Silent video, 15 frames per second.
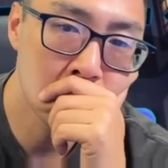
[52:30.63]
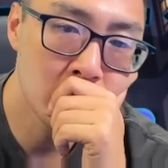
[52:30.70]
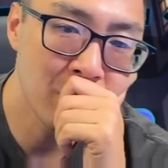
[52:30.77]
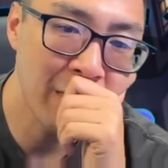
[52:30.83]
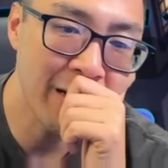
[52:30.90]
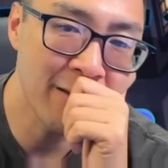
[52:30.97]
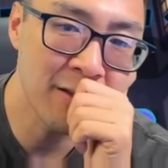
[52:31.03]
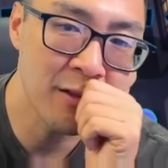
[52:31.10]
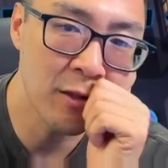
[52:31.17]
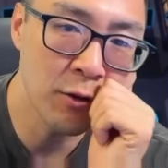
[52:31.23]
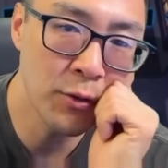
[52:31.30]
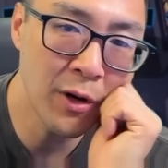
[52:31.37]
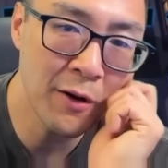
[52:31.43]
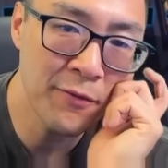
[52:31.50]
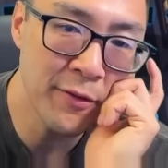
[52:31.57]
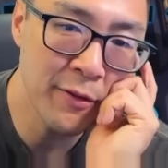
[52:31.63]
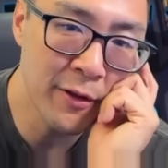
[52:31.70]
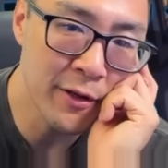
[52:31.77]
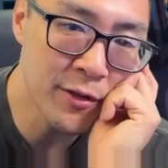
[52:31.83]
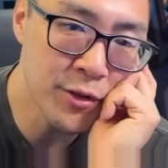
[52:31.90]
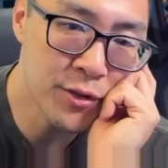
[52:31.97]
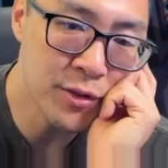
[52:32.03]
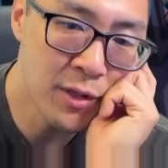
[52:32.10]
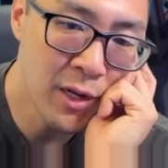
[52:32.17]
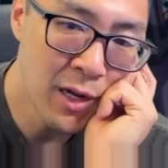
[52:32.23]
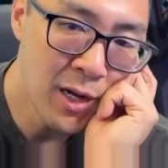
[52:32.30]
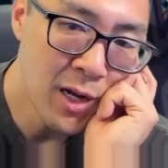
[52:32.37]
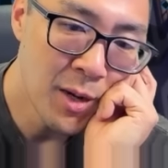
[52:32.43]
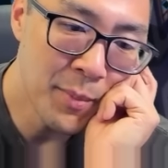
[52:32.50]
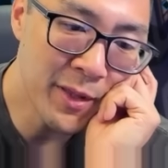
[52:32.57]
They get to loot off of this.
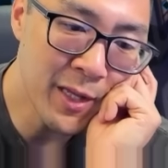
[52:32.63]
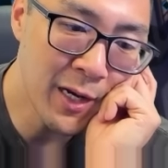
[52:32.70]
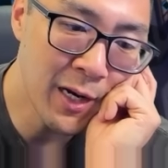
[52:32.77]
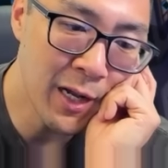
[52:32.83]
But then